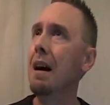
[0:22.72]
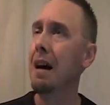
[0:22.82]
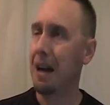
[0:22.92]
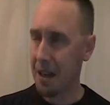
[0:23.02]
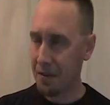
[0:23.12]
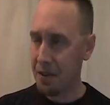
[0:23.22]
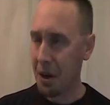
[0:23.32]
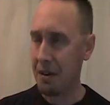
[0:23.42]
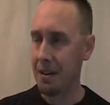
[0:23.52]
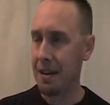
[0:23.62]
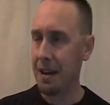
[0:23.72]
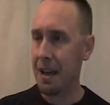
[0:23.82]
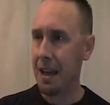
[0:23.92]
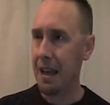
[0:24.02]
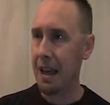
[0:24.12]
I have done
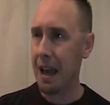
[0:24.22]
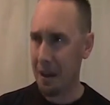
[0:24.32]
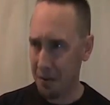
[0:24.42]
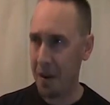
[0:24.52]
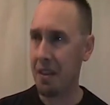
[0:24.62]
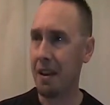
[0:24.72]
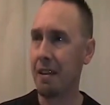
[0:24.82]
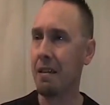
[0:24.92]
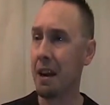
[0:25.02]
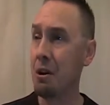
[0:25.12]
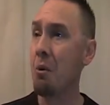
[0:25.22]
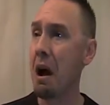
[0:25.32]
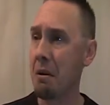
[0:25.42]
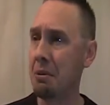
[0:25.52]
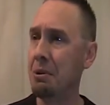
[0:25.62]
everything that I know
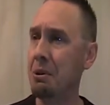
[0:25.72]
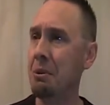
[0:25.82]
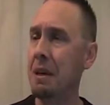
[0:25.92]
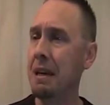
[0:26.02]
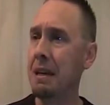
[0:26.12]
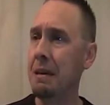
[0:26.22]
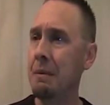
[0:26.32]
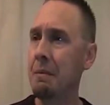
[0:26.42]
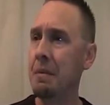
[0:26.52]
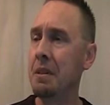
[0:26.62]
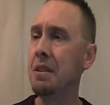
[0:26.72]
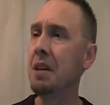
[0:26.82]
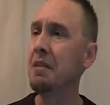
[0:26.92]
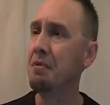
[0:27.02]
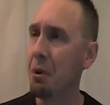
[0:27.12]
how to do to
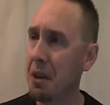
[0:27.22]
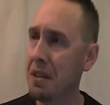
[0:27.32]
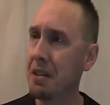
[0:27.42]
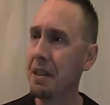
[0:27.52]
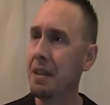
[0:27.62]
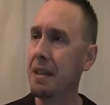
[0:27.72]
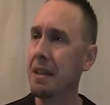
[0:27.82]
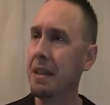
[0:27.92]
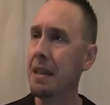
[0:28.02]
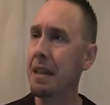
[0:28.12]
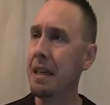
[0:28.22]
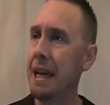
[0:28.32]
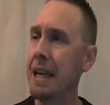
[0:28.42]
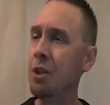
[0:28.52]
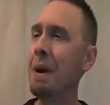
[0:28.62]
stay focused
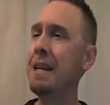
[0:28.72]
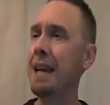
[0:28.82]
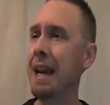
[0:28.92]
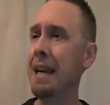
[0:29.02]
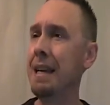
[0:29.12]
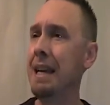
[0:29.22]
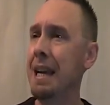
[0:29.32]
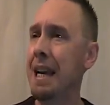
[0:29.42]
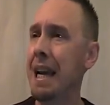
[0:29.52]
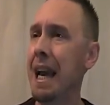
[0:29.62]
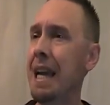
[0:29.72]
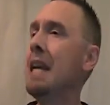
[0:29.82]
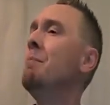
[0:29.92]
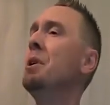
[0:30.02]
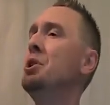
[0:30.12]
and to maintain an
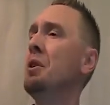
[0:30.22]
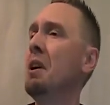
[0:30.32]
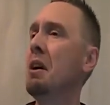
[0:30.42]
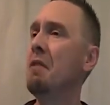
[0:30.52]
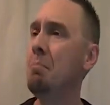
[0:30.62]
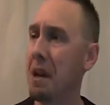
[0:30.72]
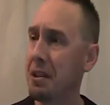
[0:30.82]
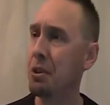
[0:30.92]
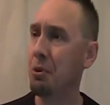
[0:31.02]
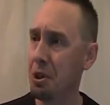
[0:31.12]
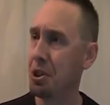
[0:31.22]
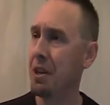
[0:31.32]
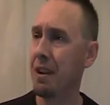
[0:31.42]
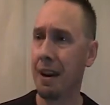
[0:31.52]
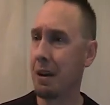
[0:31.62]
image of the best
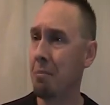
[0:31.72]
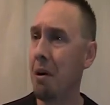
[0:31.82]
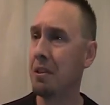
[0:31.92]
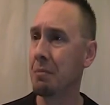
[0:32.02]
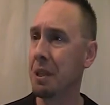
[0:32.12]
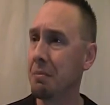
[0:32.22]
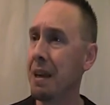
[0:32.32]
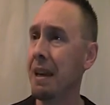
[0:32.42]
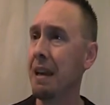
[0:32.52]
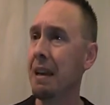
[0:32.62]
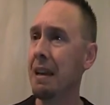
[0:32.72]
Christian that I can possibly be.